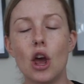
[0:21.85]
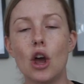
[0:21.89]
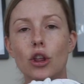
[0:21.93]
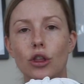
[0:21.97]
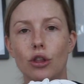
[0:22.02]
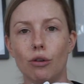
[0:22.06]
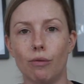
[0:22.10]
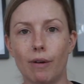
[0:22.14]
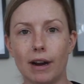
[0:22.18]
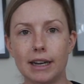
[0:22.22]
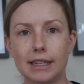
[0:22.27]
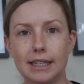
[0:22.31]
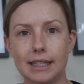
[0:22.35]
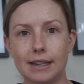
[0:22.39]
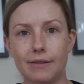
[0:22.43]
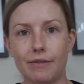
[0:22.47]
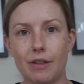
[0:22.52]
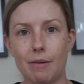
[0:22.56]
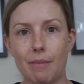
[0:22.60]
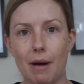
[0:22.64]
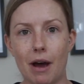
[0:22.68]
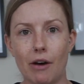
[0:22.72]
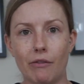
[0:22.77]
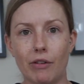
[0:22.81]
The rest of the
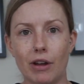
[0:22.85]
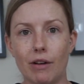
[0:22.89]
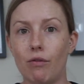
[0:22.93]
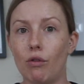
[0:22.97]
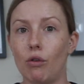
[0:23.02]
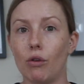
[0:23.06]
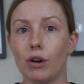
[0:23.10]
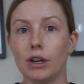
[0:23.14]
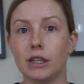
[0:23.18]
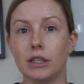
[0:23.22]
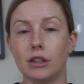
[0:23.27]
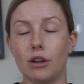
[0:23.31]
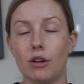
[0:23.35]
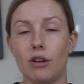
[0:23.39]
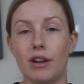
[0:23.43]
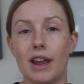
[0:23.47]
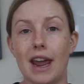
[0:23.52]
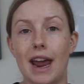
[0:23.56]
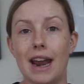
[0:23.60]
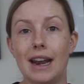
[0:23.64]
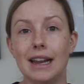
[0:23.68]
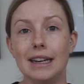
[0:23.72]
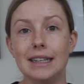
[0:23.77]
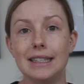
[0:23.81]
pelvic floor is
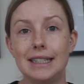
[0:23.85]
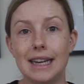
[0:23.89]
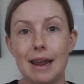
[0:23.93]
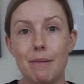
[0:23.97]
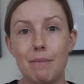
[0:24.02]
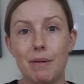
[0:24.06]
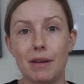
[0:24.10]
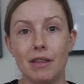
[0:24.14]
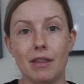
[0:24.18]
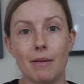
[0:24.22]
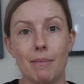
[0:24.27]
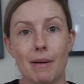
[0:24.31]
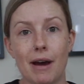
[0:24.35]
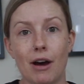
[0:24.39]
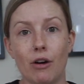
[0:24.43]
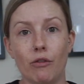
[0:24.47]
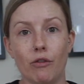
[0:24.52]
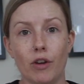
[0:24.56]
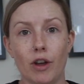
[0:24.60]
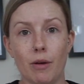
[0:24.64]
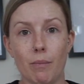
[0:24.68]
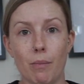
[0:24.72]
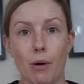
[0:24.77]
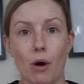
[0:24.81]
located deep in the
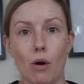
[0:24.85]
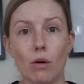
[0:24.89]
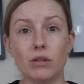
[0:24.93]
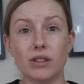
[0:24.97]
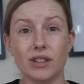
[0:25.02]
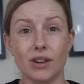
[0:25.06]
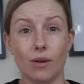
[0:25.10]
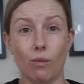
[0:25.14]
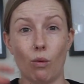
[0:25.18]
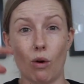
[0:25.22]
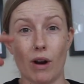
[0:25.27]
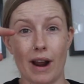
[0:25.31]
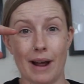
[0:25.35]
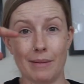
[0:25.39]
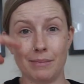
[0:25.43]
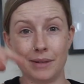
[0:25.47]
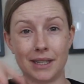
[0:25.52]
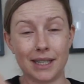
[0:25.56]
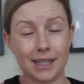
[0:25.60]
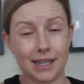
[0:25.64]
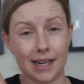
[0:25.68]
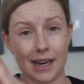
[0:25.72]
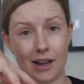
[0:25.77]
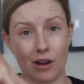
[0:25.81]
pelvic bowl, so what I'm
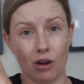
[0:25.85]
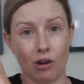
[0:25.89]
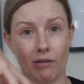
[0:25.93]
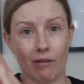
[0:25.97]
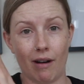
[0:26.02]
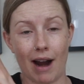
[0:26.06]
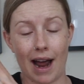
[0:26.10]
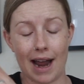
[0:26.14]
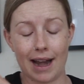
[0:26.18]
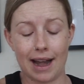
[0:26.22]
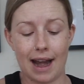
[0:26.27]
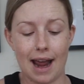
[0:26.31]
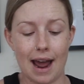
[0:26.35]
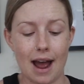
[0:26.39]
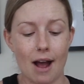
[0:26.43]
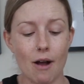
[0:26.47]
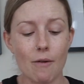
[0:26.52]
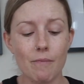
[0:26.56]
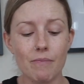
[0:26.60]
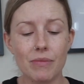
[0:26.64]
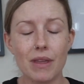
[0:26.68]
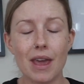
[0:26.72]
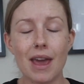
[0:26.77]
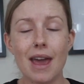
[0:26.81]
sitting on right now,
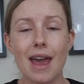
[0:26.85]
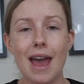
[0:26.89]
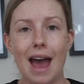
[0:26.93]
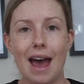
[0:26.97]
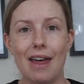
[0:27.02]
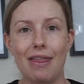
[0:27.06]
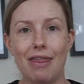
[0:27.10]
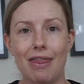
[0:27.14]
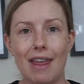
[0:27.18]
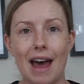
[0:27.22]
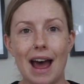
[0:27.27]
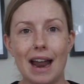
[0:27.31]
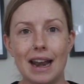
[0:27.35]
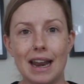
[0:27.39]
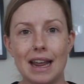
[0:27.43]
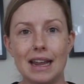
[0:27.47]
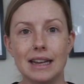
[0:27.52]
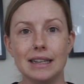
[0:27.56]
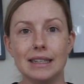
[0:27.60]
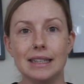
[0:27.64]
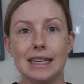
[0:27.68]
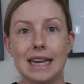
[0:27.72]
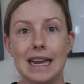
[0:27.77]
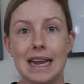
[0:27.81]
and that
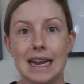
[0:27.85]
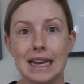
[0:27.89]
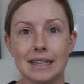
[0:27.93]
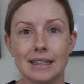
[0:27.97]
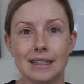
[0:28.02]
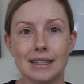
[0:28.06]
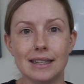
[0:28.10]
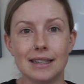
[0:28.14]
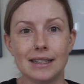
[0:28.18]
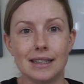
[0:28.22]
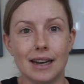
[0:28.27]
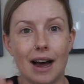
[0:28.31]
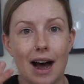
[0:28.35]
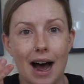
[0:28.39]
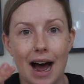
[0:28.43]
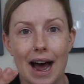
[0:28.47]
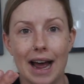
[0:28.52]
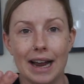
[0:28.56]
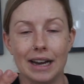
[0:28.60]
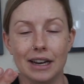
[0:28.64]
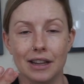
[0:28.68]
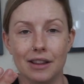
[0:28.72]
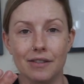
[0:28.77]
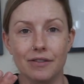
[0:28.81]
is
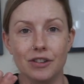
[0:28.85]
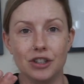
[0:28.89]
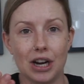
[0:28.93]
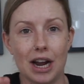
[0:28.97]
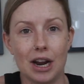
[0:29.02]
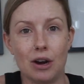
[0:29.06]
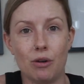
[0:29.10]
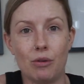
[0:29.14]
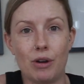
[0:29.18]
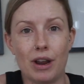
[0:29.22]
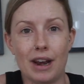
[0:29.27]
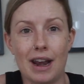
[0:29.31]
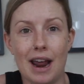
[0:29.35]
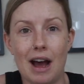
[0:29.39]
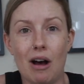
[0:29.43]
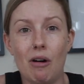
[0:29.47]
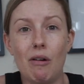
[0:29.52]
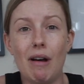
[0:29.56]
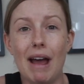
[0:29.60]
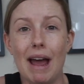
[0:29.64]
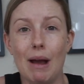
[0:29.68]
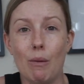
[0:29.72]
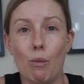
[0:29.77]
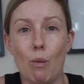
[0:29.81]
inside the vaginal
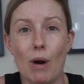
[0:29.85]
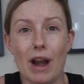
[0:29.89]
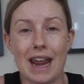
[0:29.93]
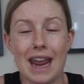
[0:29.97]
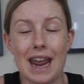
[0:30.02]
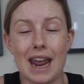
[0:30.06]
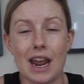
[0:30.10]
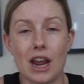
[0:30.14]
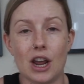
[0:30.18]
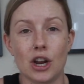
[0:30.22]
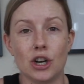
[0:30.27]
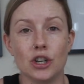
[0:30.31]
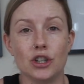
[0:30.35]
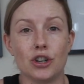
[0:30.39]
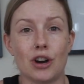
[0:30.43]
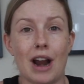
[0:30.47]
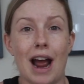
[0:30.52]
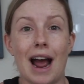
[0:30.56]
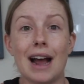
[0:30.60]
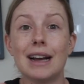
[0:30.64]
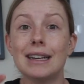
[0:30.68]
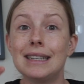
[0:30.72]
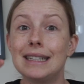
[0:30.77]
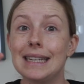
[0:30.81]
canal, and when it
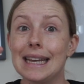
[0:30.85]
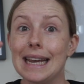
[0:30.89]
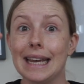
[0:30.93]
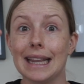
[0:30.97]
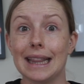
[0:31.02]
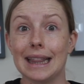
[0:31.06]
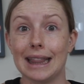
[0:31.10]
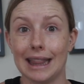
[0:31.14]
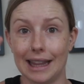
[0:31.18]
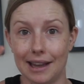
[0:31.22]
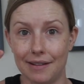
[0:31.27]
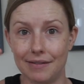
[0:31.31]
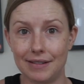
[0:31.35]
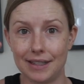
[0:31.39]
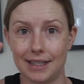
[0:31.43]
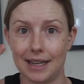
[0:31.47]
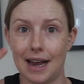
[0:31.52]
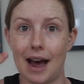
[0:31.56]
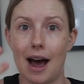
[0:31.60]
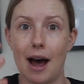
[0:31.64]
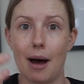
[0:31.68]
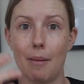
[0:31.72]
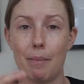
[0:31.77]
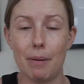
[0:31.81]
contracts, it lifts
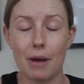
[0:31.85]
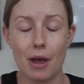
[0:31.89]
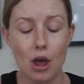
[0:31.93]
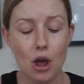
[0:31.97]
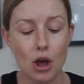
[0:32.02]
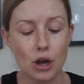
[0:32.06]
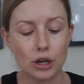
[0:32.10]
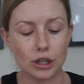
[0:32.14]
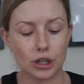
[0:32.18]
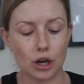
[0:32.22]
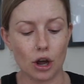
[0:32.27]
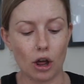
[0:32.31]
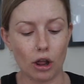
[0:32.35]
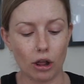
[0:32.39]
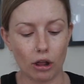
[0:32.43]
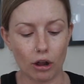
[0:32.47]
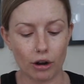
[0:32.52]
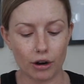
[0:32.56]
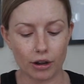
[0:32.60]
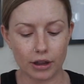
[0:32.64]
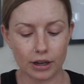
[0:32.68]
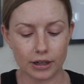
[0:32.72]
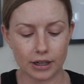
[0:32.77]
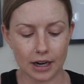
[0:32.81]
up. So a lot
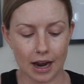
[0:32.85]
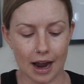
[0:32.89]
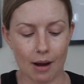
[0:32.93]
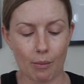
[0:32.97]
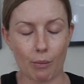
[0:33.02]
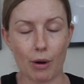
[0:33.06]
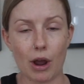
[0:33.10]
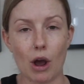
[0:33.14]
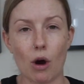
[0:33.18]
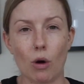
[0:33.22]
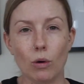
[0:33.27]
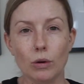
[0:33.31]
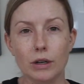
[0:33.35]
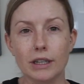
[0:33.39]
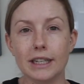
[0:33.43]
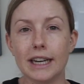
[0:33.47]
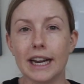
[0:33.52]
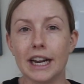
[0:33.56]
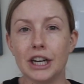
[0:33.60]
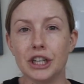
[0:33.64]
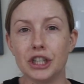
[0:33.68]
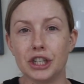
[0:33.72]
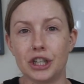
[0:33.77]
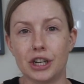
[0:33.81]
of the time we hold
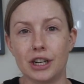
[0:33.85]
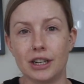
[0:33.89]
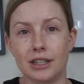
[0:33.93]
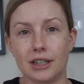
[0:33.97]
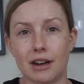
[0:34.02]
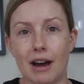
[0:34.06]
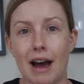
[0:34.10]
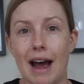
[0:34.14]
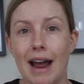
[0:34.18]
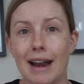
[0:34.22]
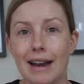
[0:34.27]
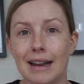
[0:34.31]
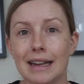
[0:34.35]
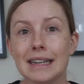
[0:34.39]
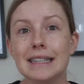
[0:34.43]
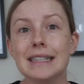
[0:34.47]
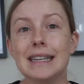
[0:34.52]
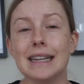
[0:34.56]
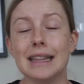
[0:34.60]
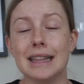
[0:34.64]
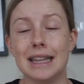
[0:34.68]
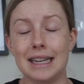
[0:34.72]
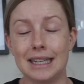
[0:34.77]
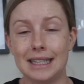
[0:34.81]
tension and tightness
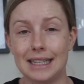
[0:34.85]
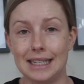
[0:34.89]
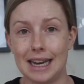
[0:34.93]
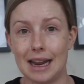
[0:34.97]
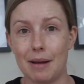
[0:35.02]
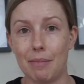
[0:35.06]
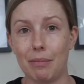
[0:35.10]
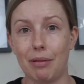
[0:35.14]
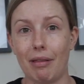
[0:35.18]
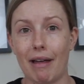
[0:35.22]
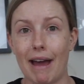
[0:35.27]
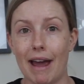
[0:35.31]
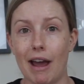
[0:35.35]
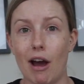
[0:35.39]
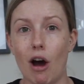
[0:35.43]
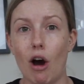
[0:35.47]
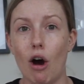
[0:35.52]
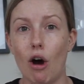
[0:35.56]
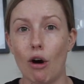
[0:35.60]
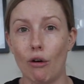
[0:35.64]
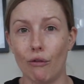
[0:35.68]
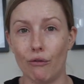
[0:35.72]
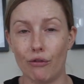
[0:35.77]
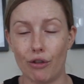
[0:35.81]
in this deep layer
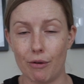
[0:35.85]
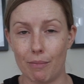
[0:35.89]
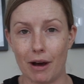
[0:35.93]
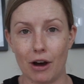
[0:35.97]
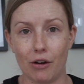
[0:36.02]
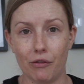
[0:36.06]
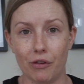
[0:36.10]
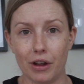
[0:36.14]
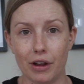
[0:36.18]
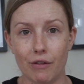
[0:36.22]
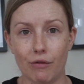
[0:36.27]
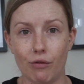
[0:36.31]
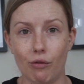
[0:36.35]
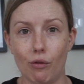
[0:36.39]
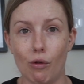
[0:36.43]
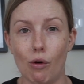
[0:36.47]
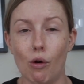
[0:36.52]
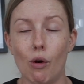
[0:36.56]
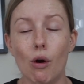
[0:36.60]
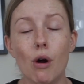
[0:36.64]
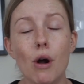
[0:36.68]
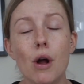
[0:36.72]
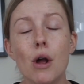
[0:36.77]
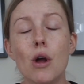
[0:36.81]
of the pelvic
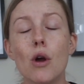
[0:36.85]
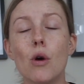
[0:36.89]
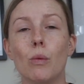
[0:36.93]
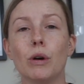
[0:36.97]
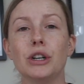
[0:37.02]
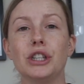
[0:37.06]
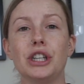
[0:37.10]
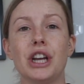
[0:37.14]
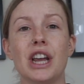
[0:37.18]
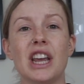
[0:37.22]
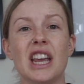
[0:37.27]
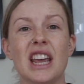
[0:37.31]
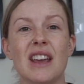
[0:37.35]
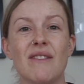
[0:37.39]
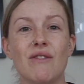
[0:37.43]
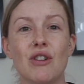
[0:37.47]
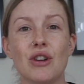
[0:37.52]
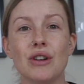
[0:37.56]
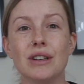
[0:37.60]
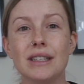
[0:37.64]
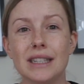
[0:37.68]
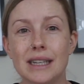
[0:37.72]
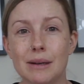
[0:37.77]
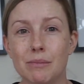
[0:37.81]
floor, which can give
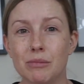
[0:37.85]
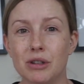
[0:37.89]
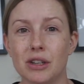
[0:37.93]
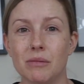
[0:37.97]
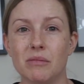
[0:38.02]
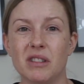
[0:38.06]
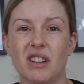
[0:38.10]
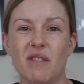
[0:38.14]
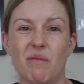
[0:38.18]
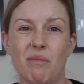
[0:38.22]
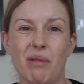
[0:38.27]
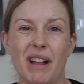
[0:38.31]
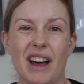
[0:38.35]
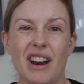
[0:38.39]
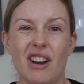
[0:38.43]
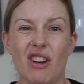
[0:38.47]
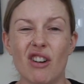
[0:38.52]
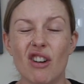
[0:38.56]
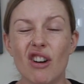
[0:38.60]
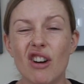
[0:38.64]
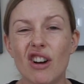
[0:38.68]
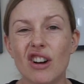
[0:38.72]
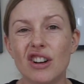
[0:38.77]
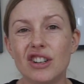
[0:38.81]
you symptoms of bladder
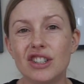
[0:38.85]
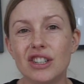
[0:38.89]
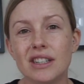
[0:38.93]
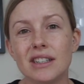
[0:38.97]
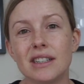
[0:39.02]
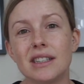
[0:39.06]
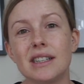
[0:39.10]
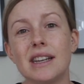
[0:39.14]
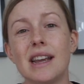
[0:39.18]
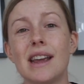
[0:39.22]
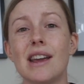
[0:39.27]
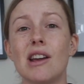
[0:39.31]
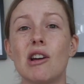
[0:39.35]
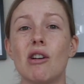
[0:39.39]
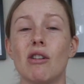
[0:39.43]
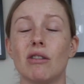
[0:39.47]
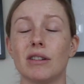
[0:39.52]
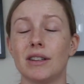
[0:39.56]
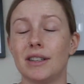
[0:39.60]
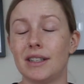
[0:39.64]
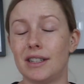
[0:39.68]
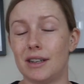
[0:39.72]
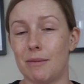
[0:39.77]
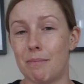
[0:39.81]
urgency,
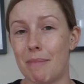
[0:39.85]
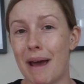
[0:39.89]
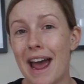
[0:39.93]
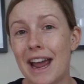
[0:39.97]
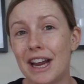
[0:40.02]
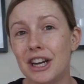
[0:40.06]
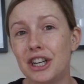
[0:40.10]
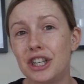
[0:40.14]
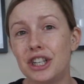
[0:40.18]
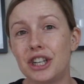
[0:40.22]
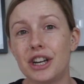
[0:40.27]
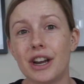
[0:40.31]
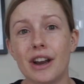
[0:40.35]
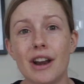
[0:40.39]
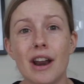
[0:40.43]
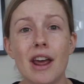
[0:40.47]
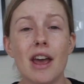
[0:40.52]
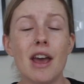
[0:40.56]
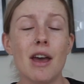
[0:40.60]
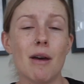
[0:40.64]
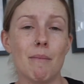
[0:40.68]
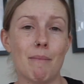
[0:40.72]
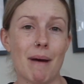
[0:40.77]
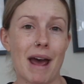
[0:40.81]
constipation,
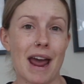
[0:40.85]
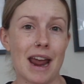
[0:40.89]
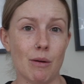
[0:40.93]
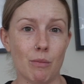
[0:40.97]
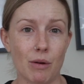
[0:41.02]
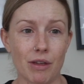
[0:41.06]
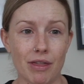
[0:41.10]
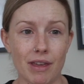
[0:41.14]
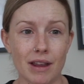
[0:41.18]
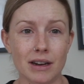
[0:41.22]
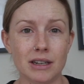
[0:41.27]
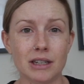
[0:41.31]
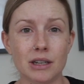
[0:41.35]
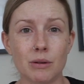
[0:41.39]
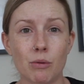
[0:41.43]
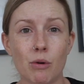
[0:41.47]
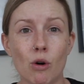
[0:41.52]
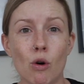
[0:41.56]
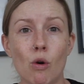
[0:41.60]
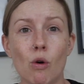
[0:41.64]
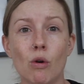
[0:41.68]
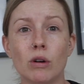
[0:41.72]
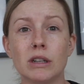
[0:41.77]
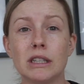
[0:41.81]
pain with
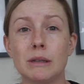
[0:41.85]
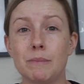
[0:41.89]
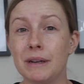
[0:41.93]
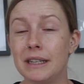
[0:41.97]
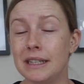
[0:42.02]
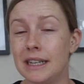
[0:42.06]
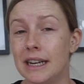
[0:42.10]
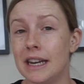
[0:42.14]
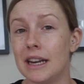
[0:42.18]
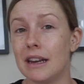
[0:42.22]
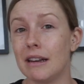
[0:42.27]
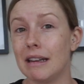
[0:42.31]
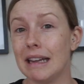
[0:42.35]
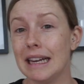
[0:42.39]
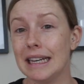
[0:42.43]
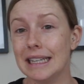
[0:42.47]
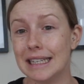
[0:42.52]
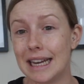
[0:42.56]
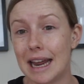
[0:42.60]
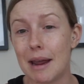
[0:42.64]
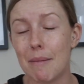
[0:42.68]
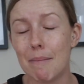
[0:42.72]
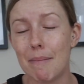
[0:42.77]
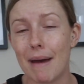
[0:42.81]
intercourse, particularly
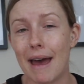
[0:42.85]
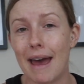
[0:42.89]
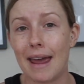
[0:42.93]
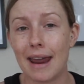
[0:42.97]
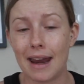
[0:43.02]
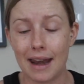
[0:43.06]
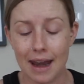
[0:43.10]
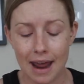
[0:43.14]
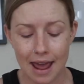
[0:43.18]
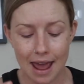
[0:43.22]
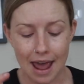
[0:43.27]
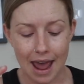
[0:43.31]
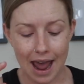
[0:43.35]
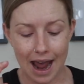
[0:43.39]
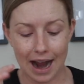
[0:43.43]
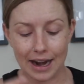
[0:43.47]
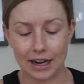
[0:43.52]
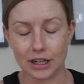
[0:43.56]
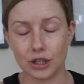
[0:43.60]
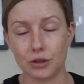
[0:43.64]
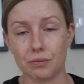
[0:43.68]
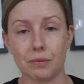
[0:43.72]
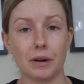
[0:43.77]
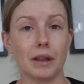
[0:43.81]
deep pain, and
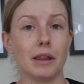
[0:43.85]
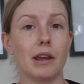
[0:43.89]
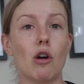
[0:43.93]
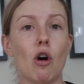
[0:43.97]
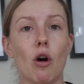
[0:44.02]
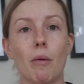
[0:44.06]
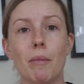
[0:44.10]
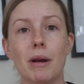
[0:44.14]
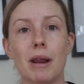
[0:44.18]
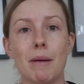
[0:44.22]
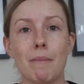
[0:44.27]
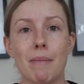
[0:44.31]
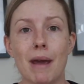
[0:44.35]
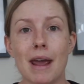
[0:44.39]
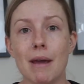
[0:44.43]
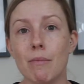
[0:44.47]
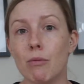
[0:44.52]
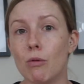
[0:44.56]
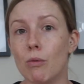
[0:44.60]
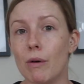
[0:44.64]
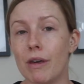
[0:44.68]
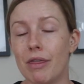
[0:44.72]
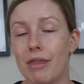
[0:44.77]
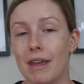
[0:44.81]
it's really common in
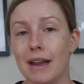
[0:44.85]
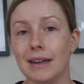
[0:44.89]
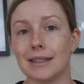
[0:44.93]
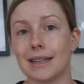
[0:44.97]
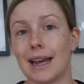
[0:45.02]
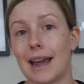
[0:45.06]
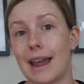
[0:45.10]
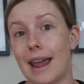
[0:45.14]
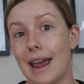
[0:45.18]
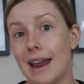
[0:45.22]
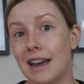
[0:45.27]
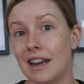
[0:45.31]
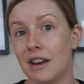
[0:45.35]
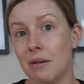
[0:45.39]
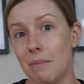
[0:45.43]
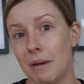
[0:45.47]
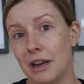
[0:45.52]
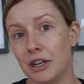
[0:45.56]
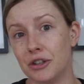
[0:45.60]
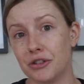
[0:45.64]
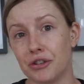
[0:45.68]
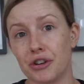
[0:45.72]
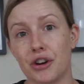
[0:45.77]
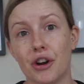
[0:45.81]
people with things like
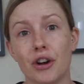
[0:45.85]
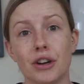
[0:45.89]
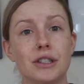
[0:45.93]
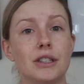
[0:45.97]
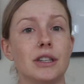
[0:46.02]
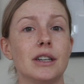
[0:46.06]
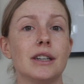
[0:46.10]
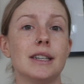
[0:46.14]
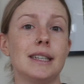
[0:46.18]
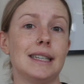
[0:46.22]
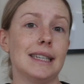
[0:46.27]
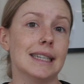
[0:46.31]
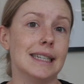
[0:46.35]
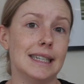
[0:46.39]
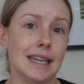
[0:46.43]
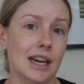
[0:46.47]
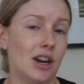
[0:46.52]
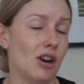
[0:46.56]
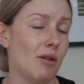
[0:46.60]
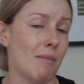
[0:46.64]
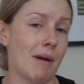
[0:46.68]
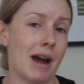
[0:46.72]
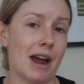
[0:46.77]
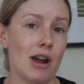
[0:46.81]
endometriosis,
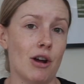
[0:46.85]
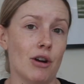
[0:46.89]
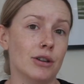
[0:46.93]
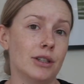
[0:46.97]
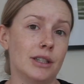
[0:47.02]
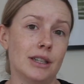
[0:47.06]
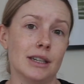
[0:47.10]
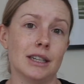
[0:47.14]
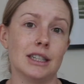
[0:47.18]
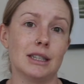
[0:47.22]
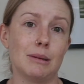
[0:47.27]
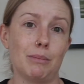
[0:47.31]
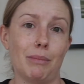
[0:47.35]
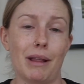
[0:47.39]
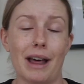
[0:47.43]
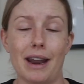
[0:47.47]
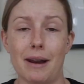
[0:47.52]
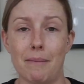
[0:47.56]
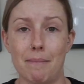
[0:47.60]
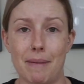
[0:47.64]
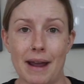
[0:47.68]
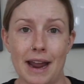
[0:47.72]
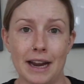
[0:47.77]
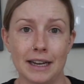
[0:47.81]
adenomyosis, bladder
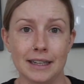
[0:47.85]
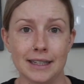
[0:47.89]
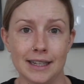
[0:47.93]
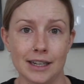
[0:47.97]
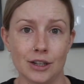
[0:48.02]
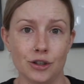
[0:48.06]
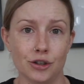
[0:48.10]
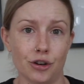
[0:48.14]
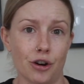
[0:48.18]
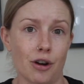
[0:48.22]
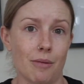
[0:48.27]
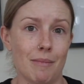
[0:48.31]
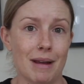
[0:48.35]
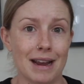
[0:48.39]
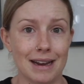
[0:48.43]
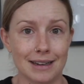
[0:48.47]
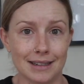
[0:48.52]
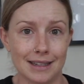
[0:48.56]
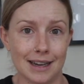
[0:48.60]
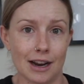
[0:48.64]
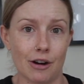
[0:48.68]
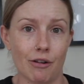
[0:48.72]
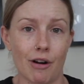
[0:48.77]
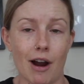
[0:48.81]
pain syndrome,
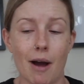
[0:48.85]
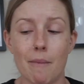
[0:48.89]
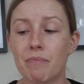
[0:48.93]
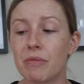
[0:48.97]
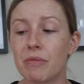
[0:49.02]
etc.